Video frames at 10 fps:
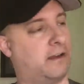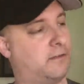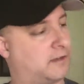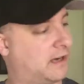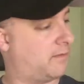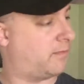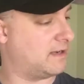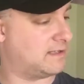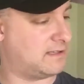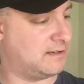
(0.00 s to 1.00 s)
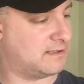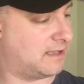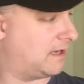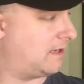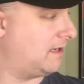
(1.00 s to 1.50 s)
I know the cover price here is
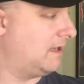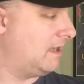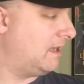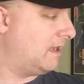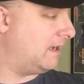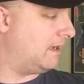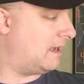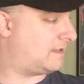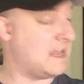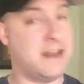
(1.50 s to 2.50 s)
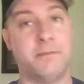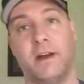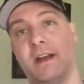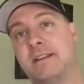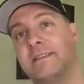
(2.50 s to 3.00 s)
like
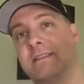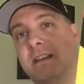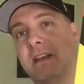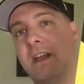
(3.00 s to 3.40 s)
$10.